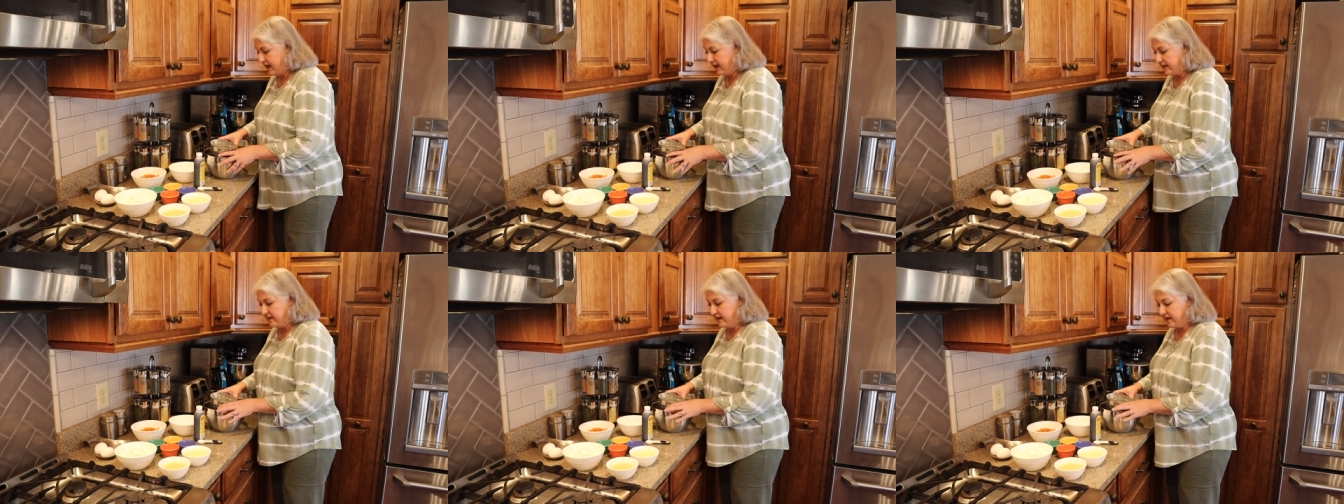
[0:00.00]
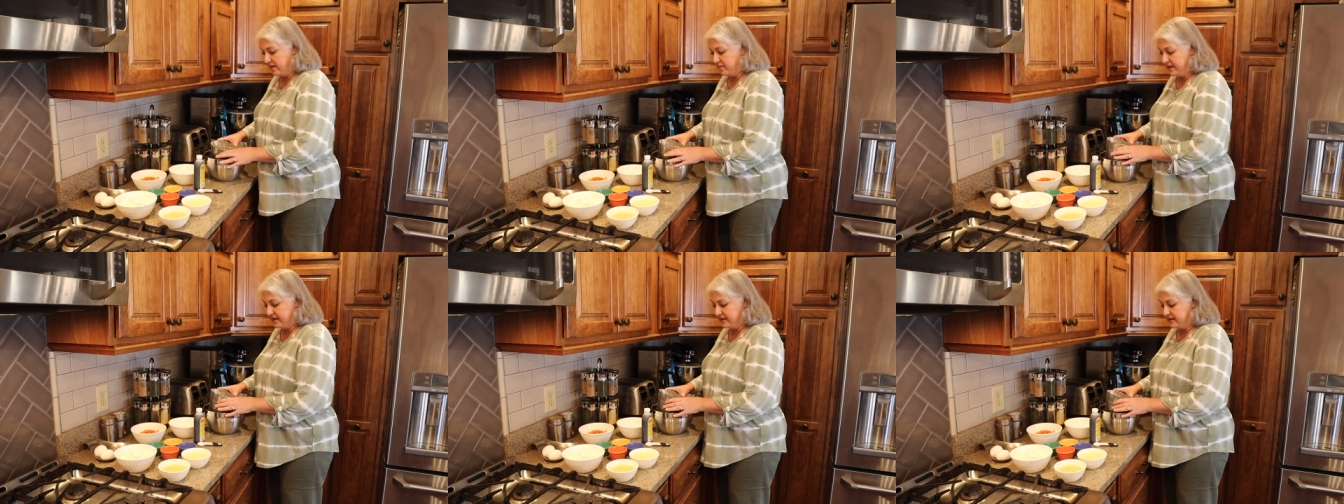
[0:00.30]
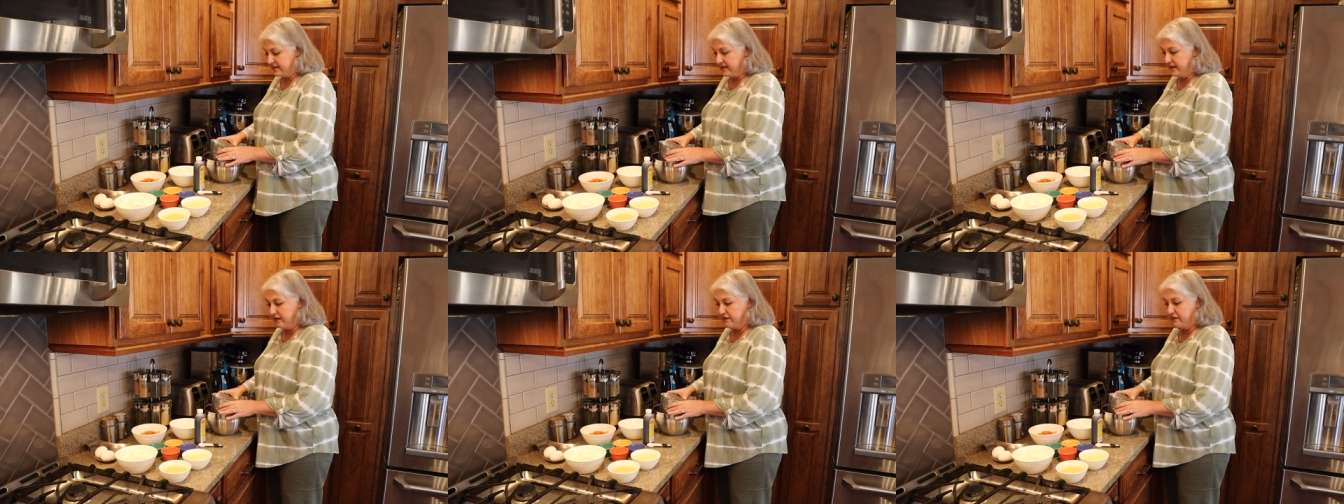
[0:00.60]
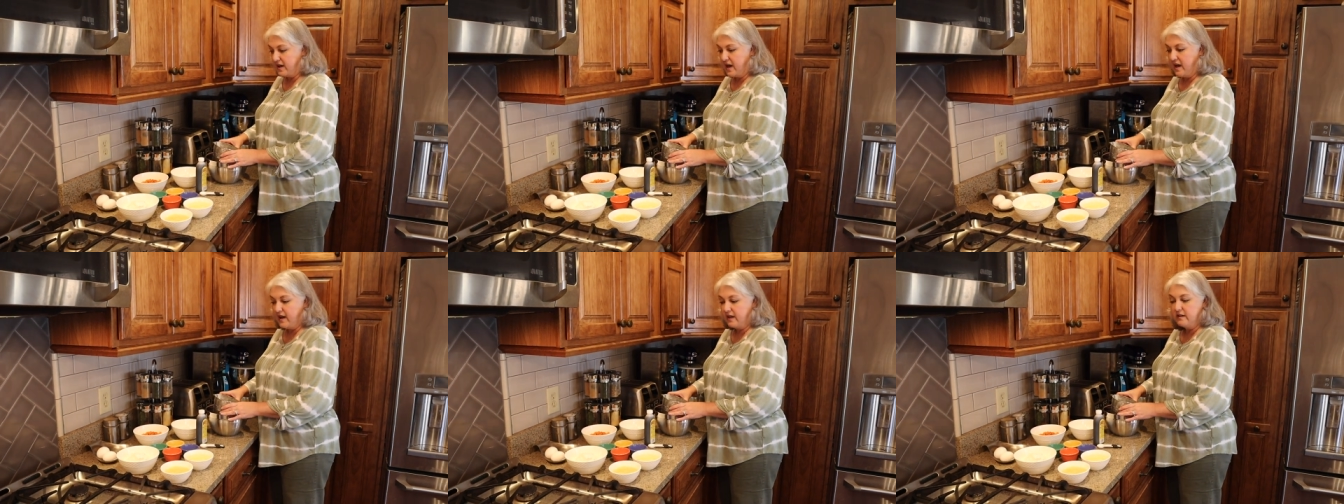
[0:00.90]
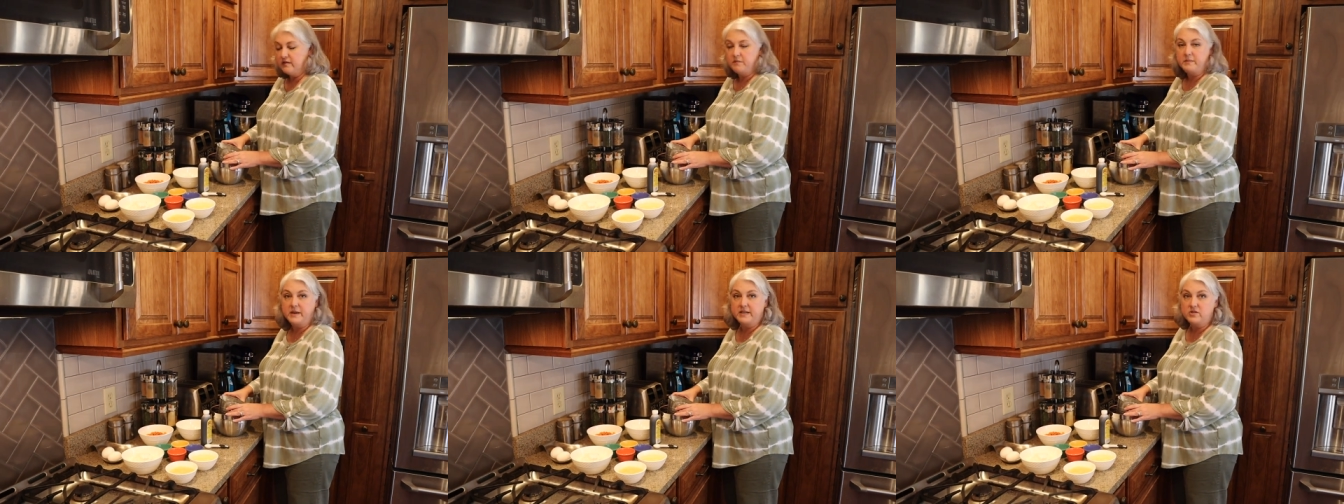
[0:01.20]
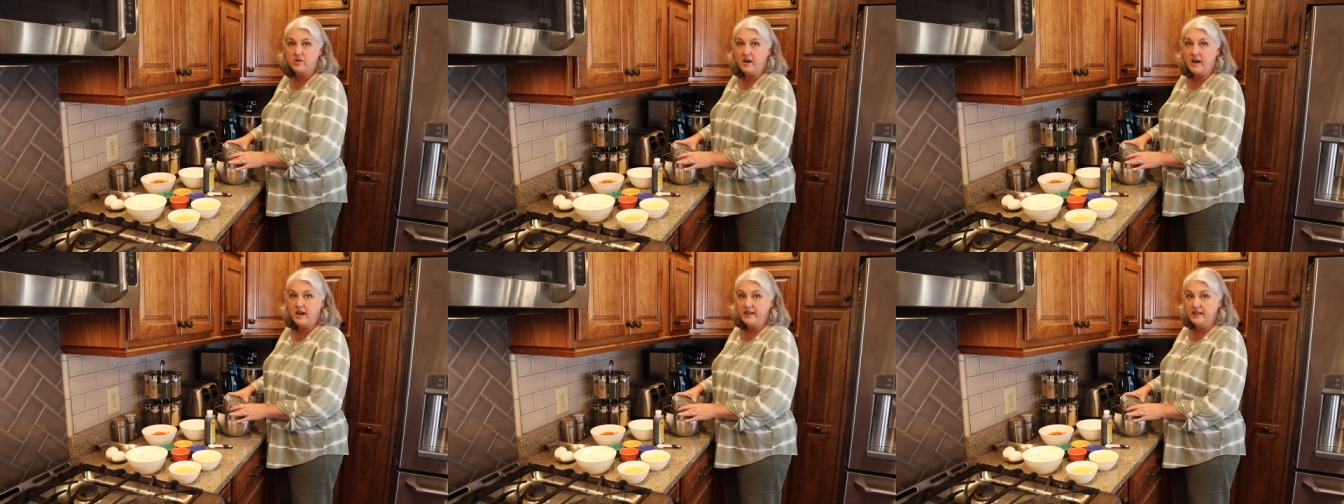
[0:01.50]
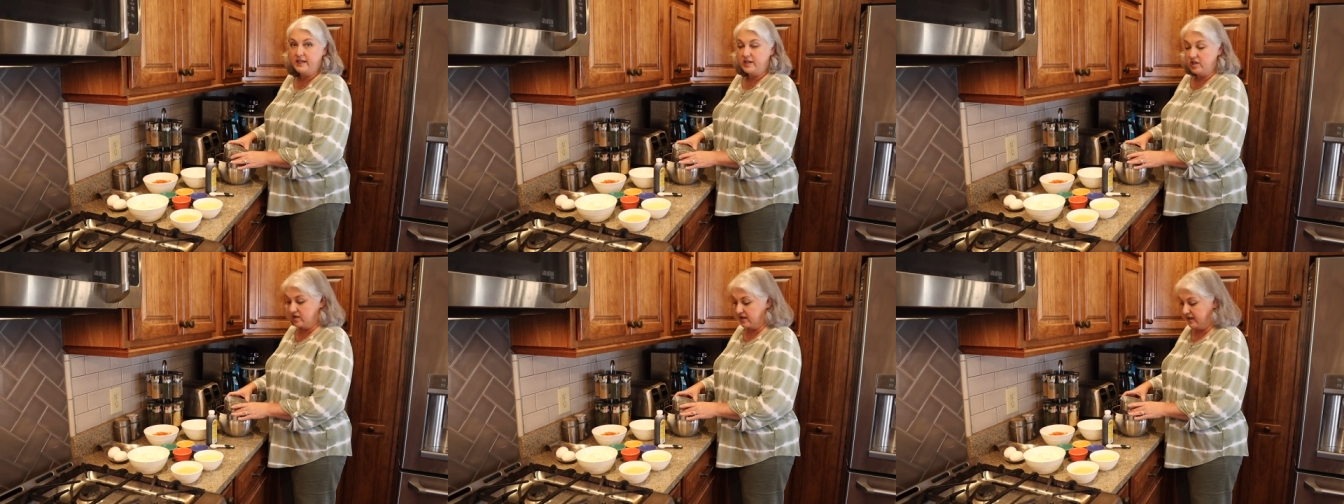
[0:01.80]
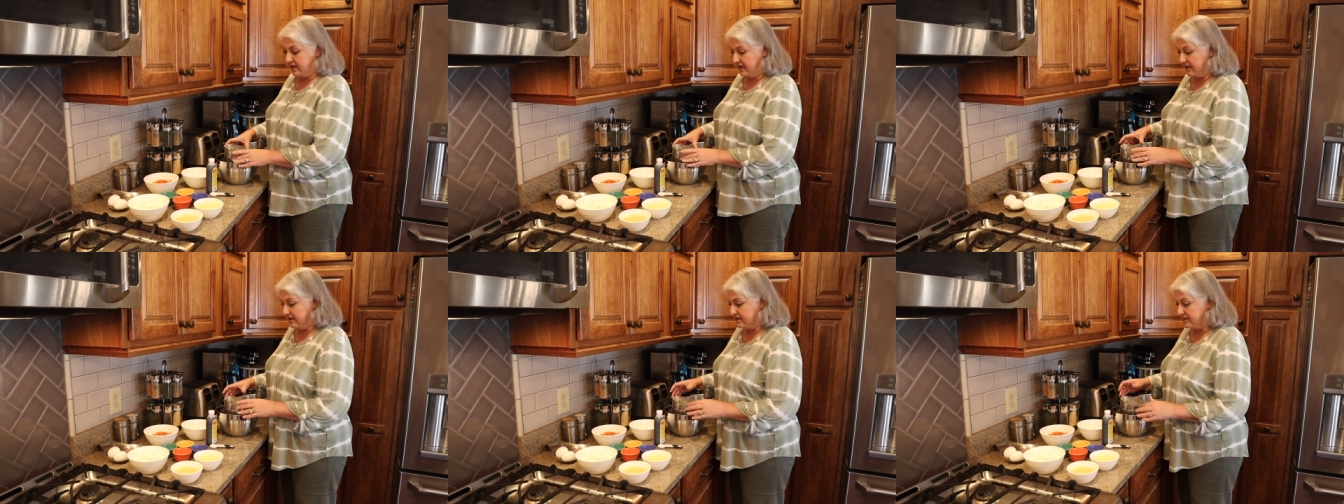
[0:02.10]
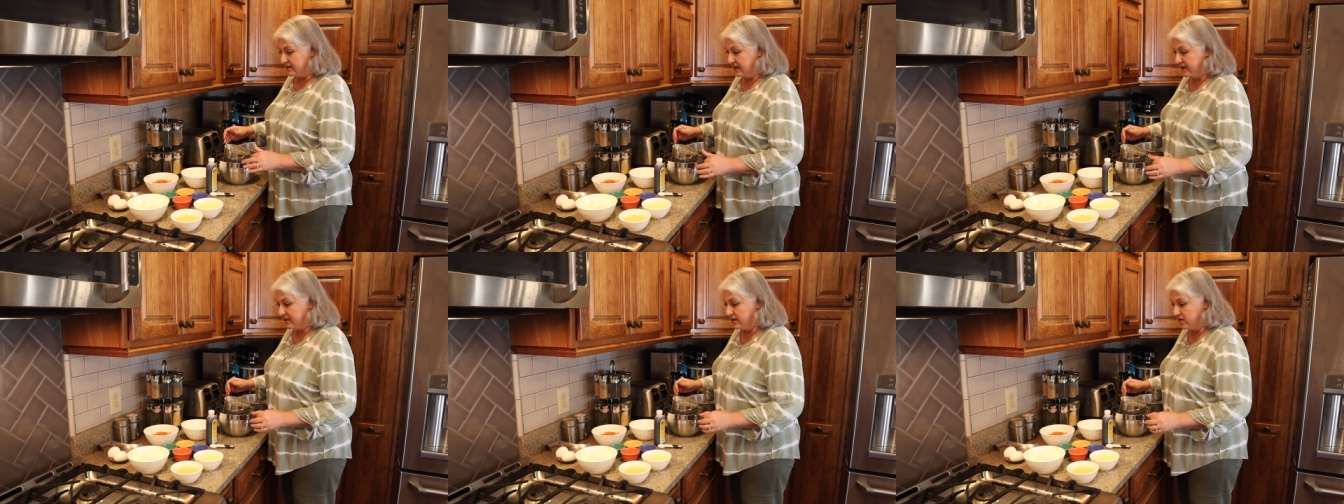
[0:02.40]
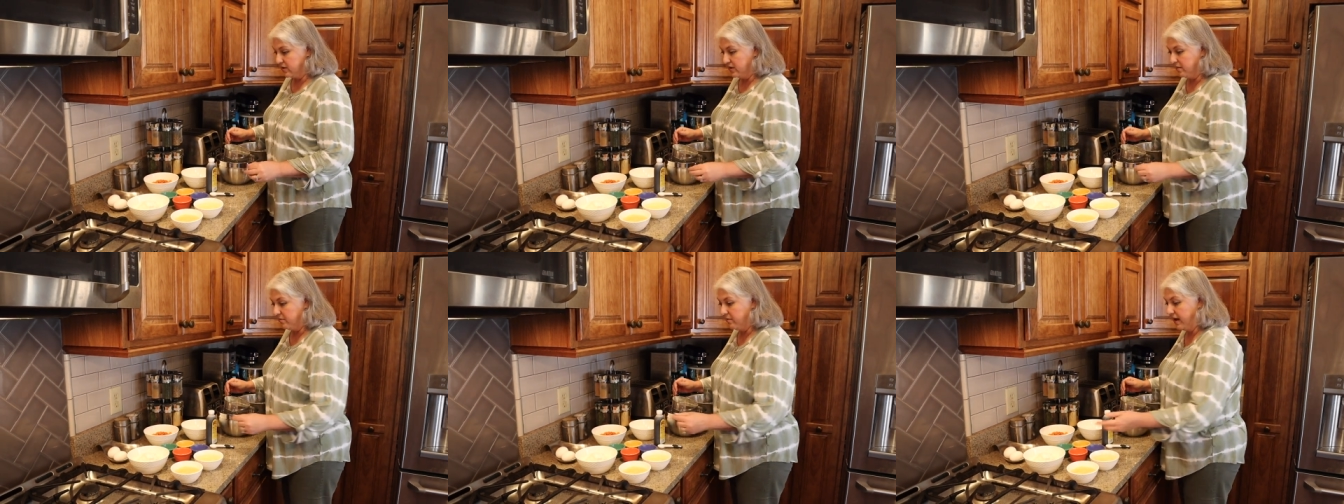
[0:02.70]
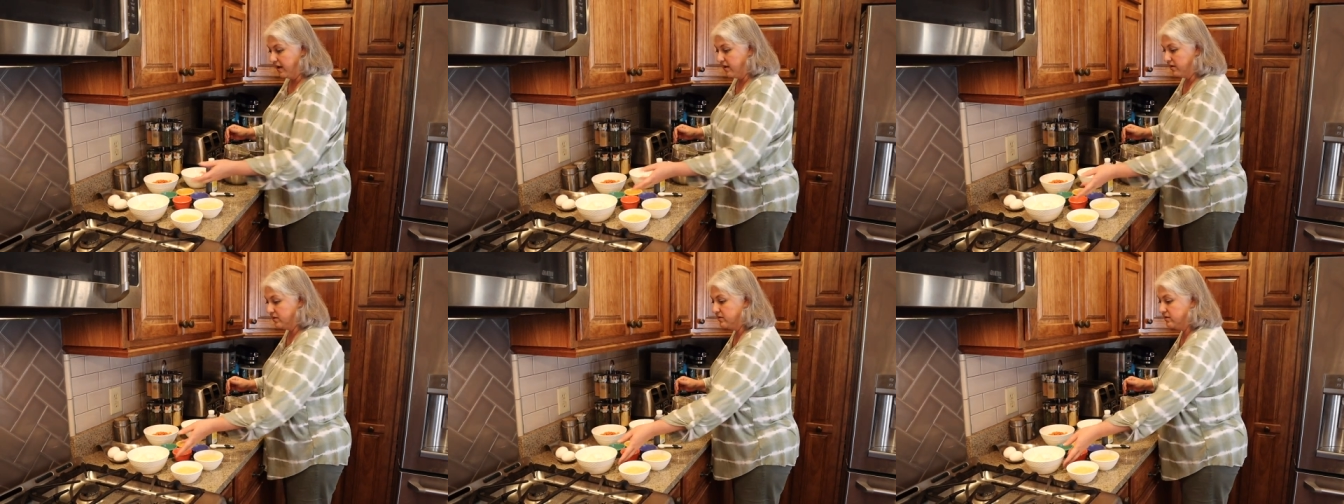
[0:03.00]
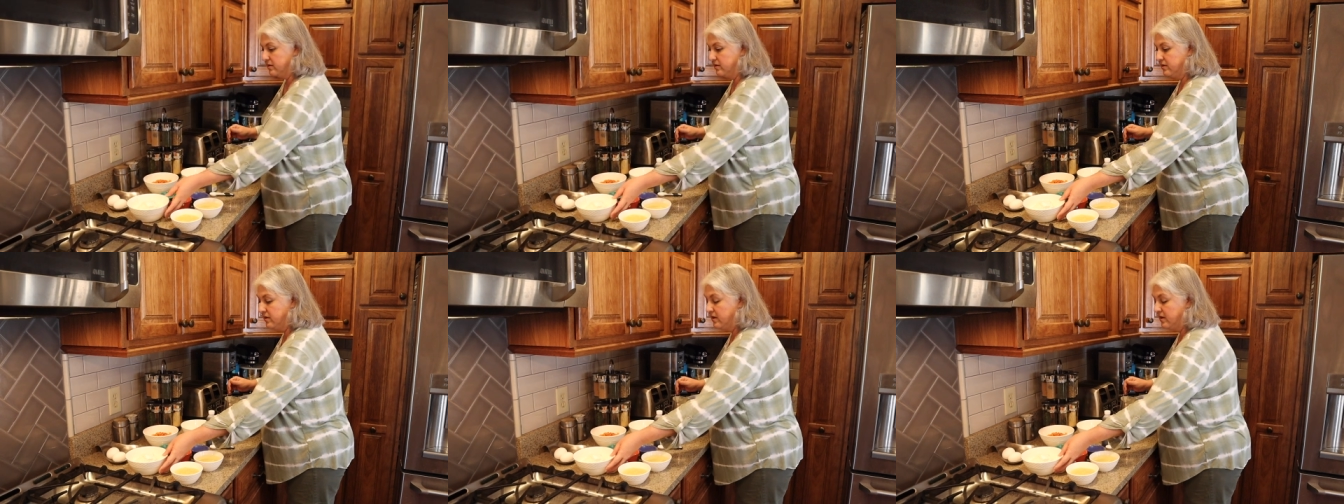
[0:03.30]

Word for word: And then I'm going to sift all of my dry ingredients into a bowl.